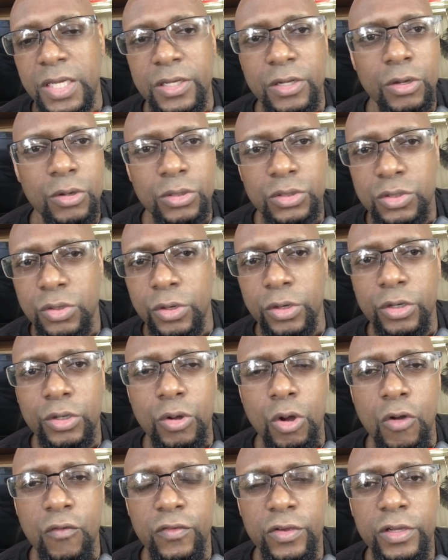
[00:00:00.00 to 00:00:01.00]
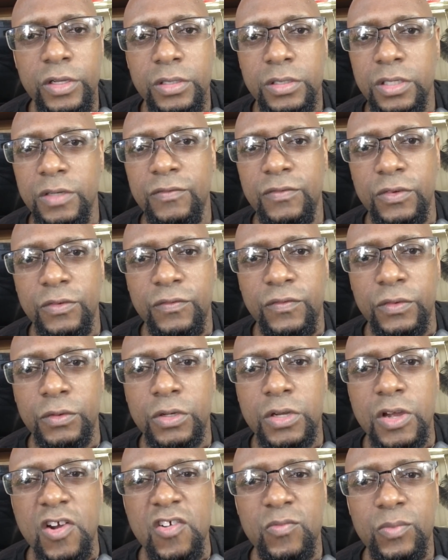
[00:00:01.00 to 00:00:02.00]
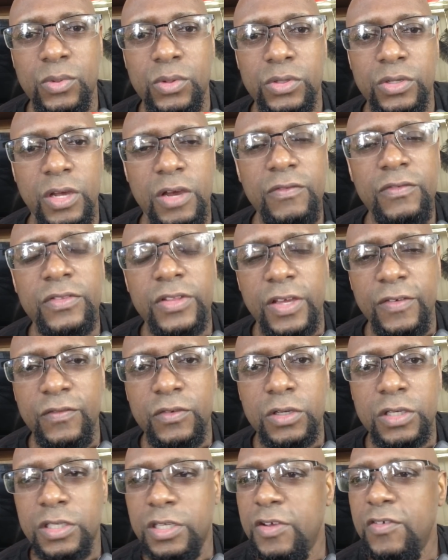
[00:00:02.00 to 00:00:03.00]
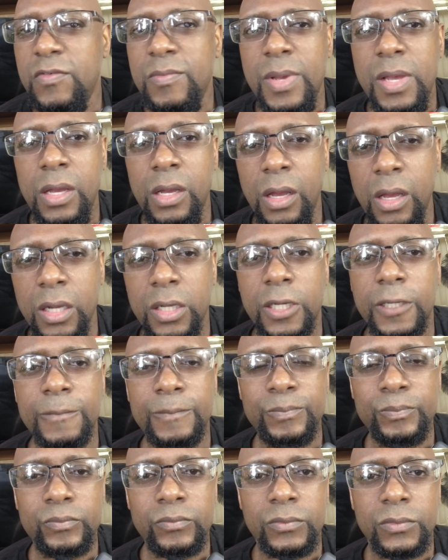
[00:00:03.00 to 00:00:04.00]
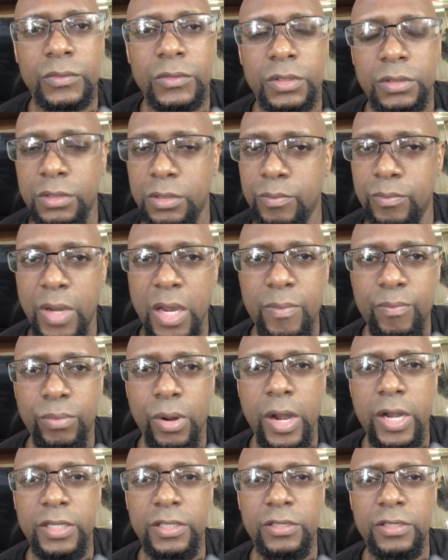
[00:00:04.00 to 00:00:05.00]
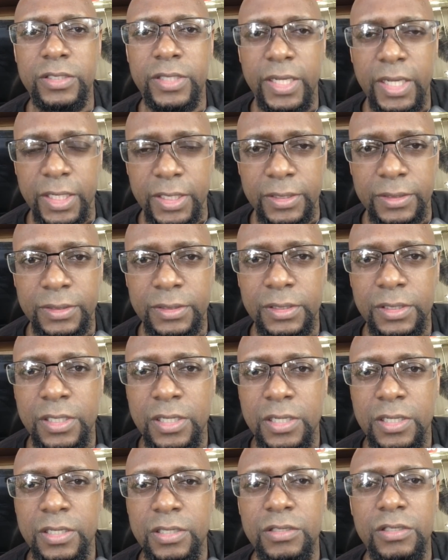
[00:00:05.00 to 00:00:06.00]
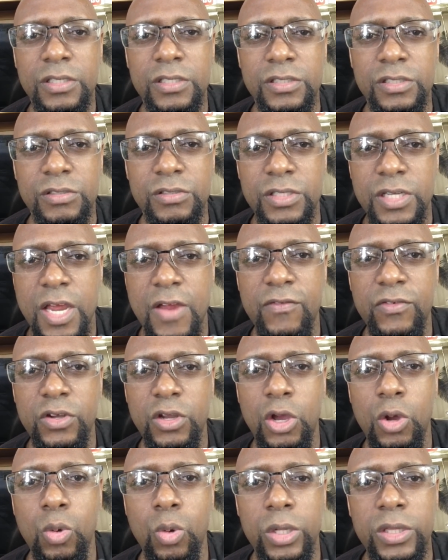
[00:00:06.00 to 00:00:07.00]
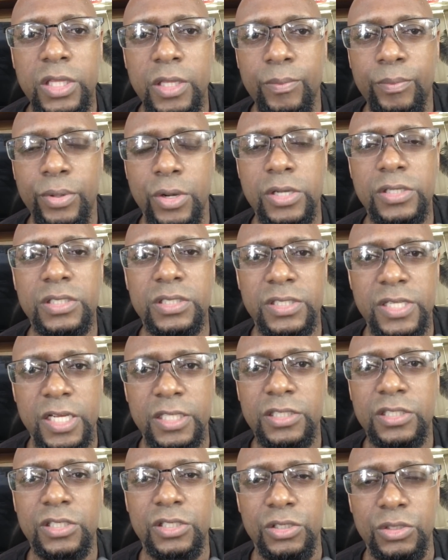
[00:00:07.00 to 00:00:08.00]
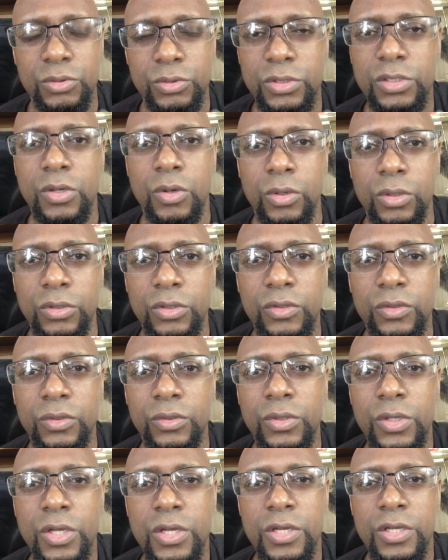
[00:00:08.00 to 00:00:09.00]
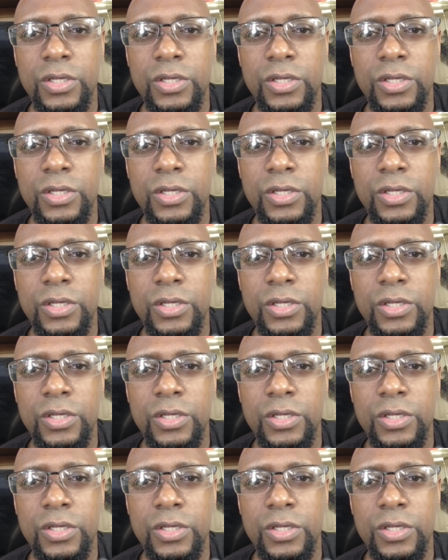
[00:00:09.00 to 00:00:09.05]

I know it's during COVID. If you feel comfortable enough, they feel give them a hug. It might brighten their day. Because you never know what the person next to you is going through.